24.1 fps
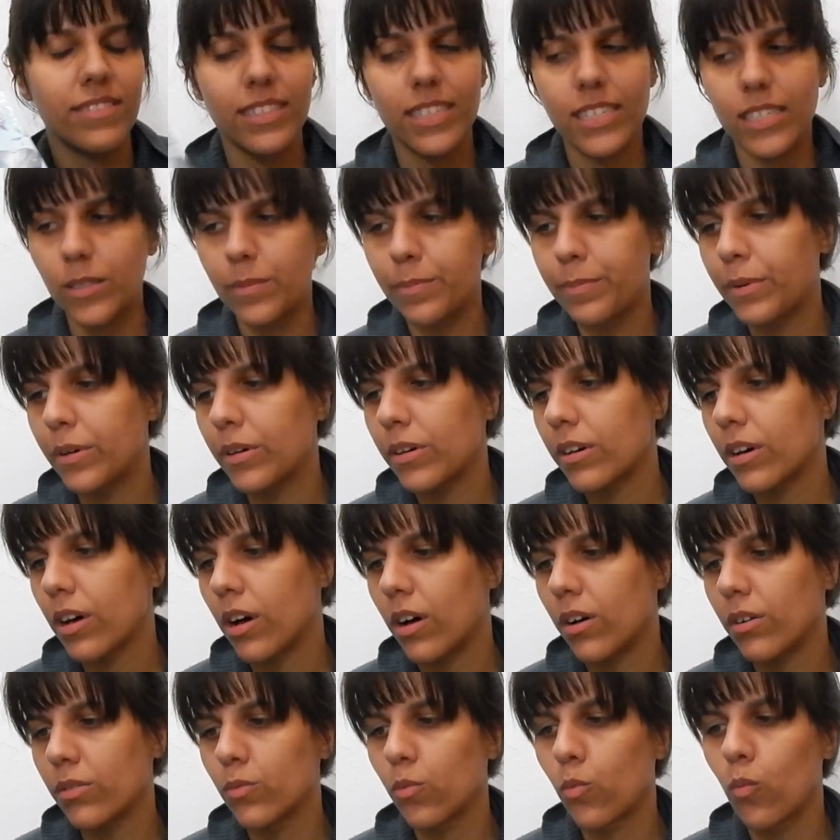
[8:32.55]
this book
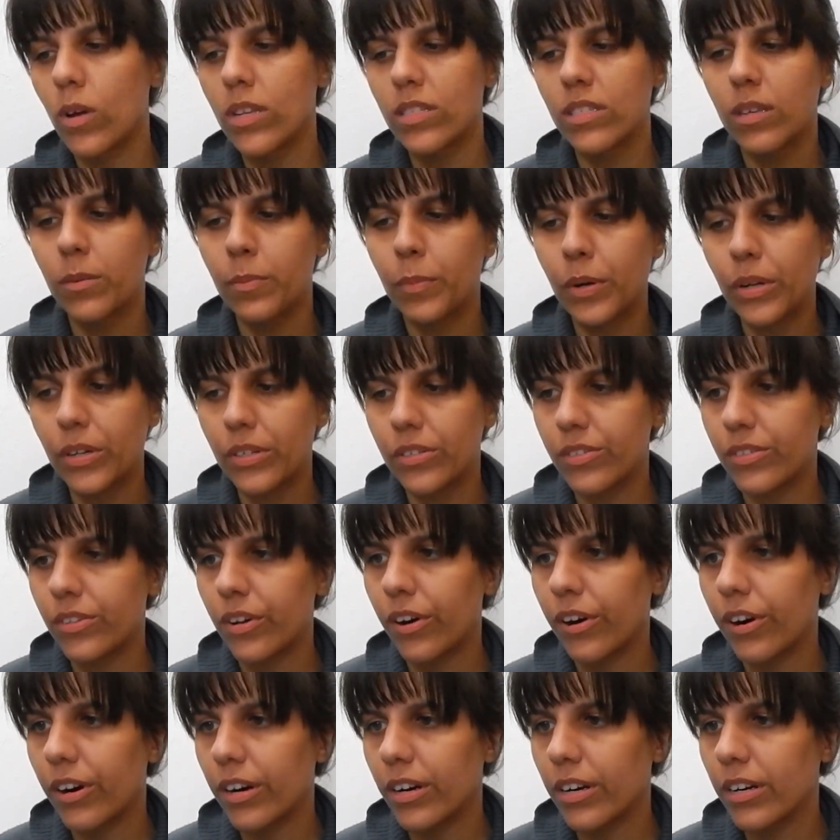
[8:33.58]
called Once Upon a
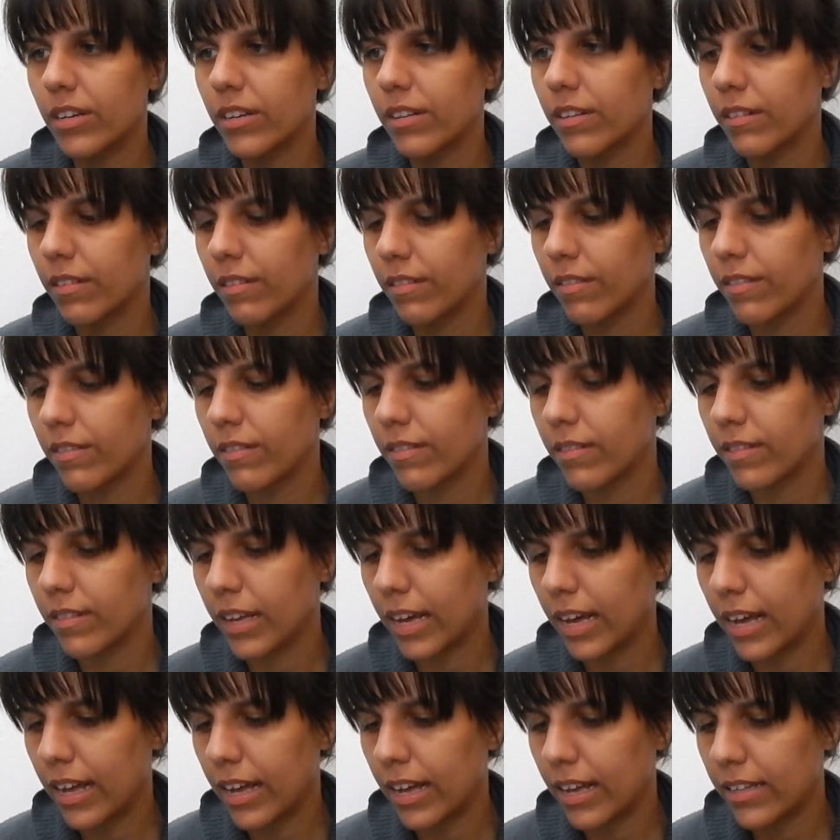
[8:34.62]
Star
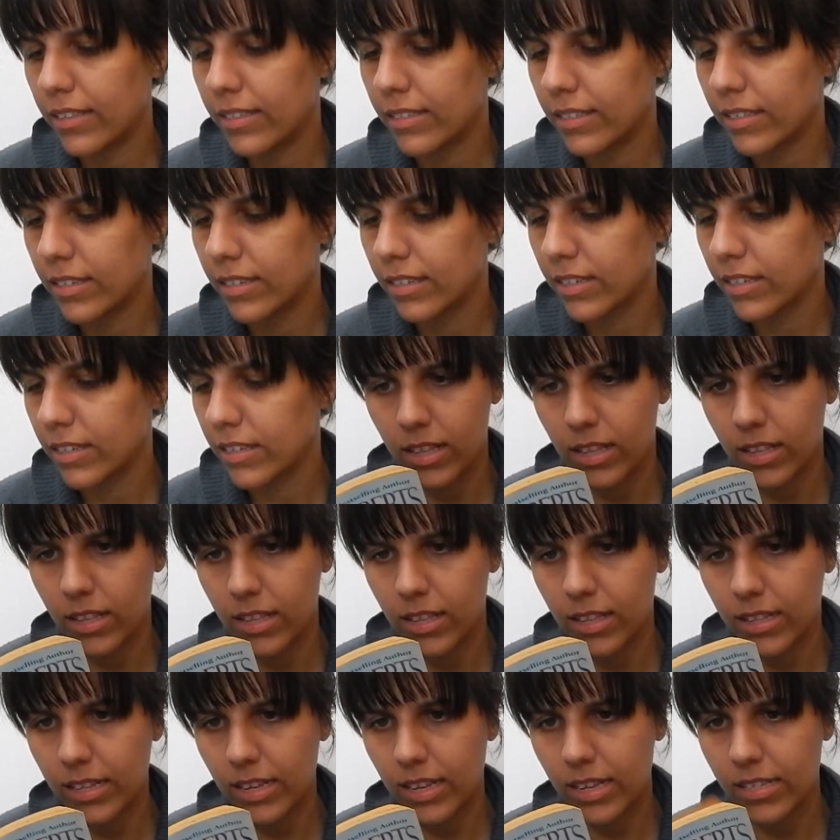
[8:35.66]
that
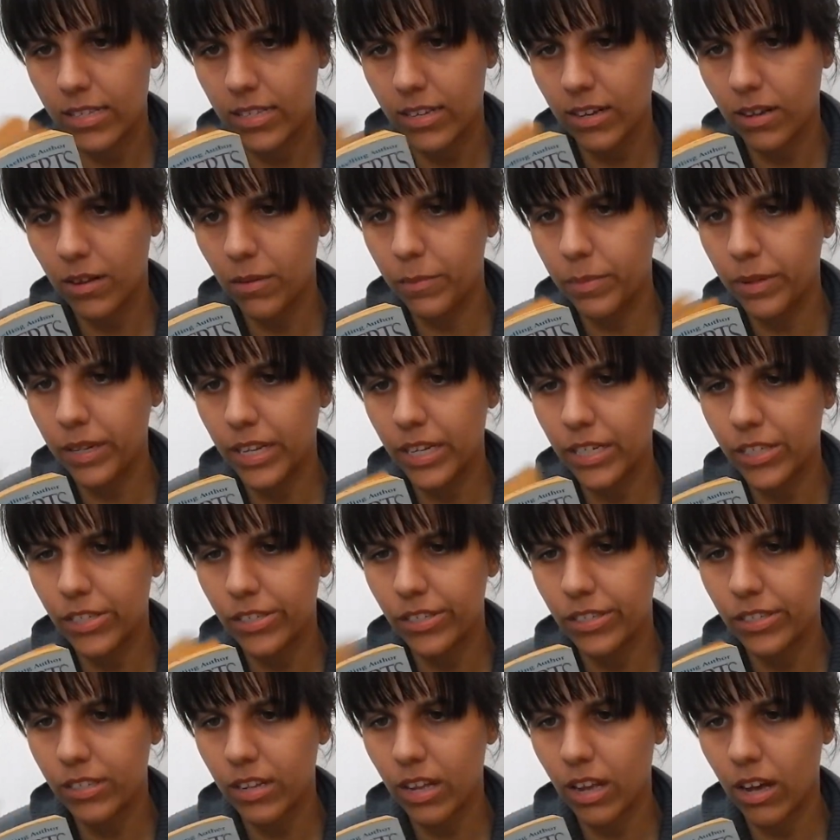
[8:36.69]
is a
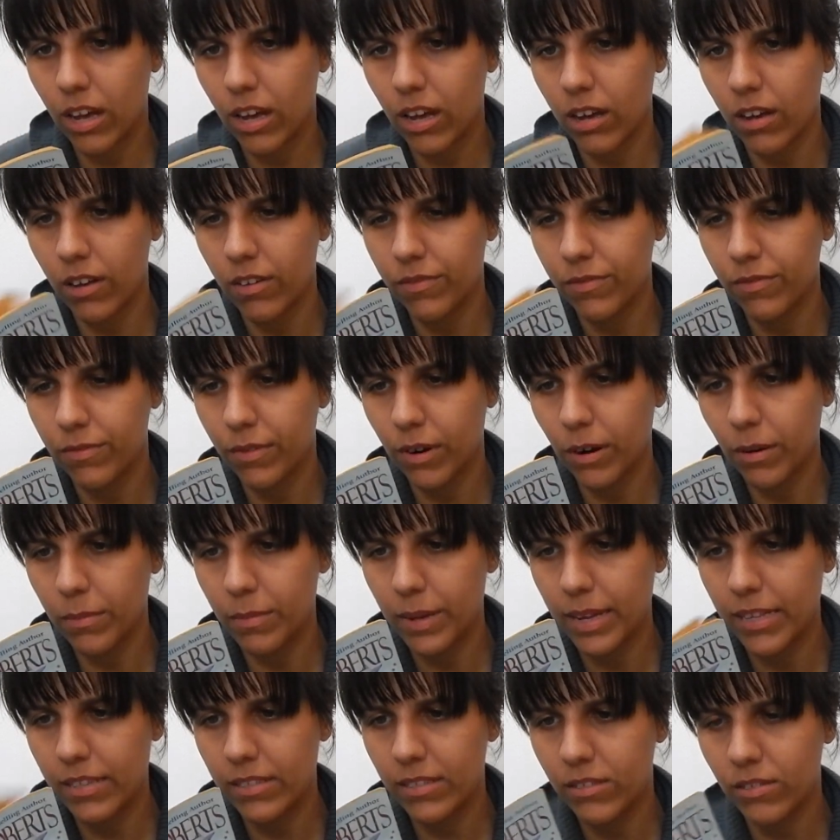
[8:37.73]
compilation of
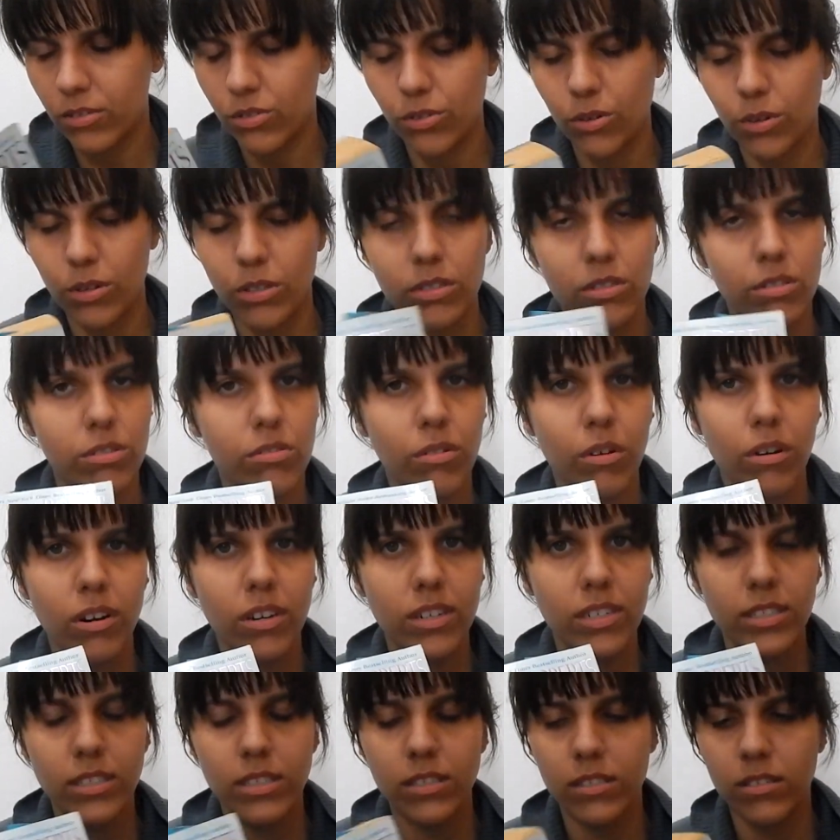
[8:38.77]
romance short
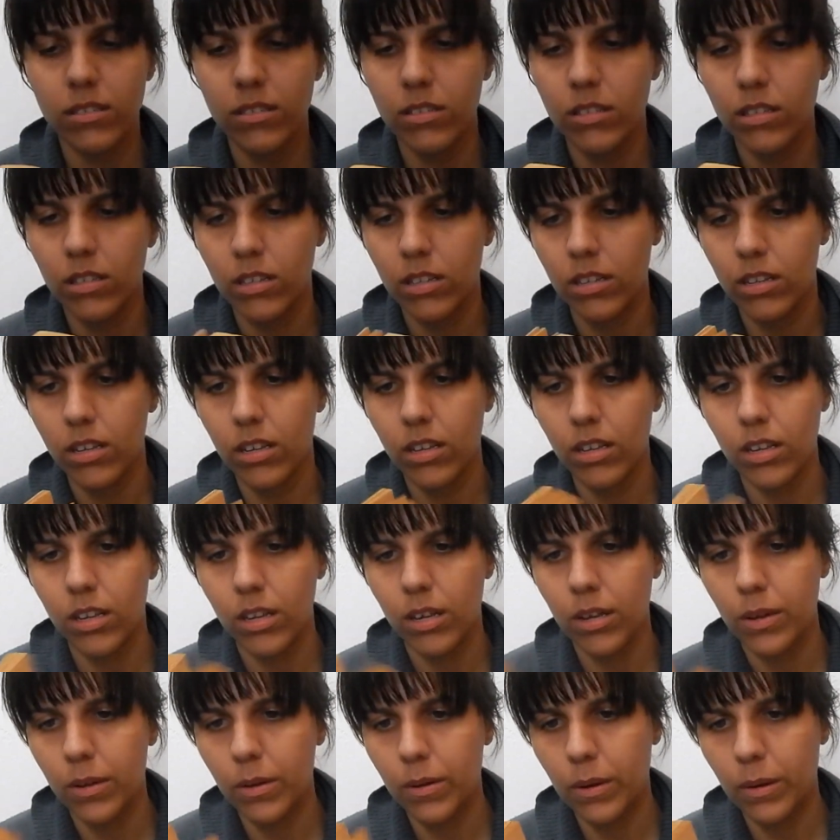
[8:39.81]
stories,
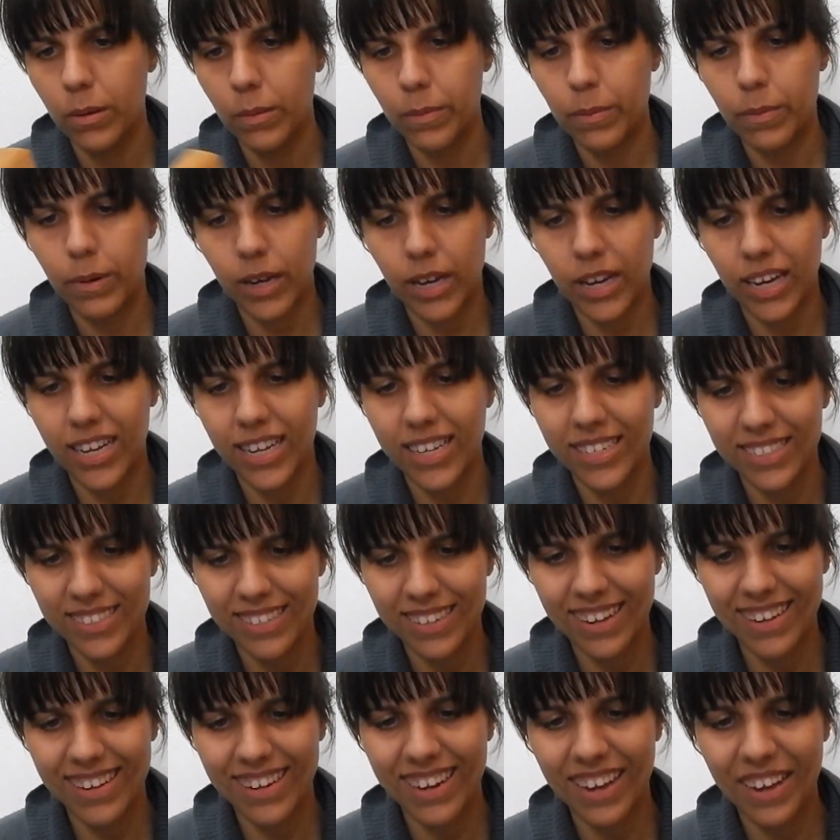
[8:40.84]
but
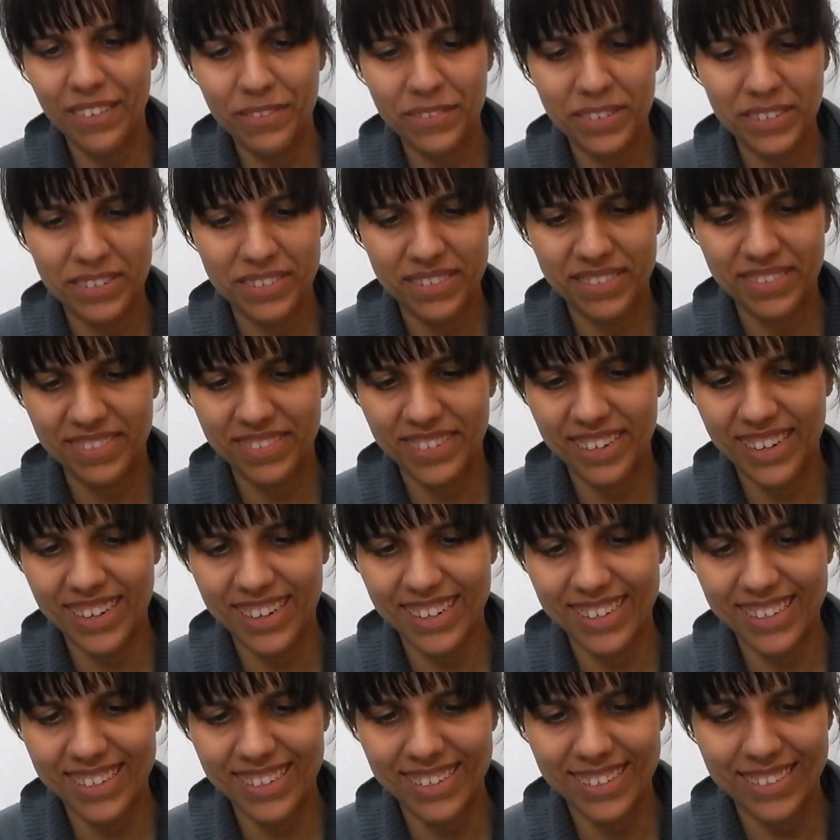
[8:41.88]
I never
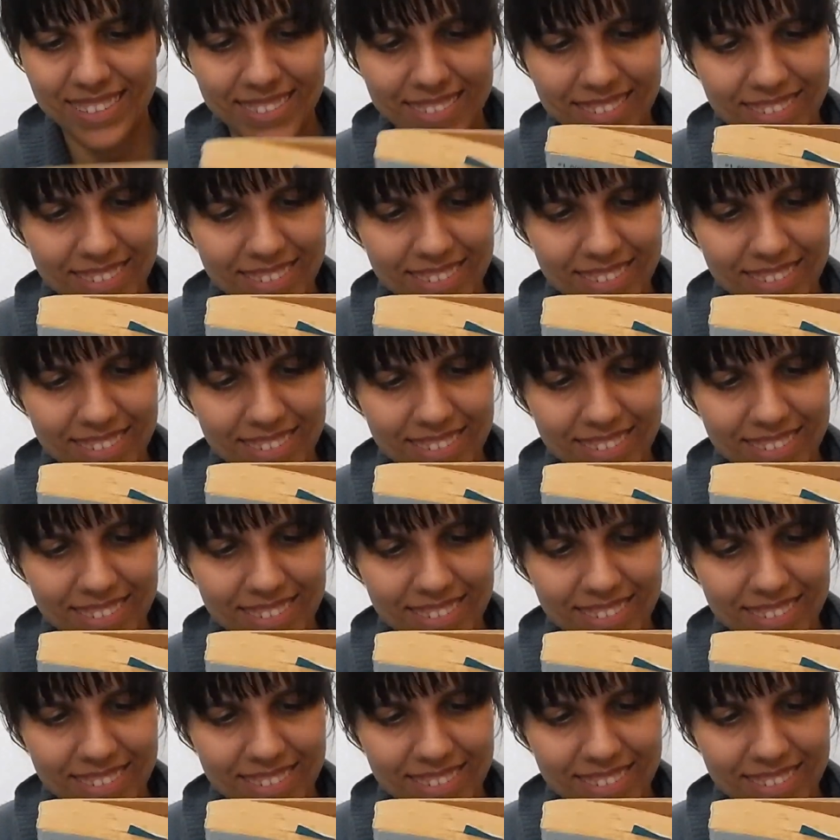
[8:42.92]
read it.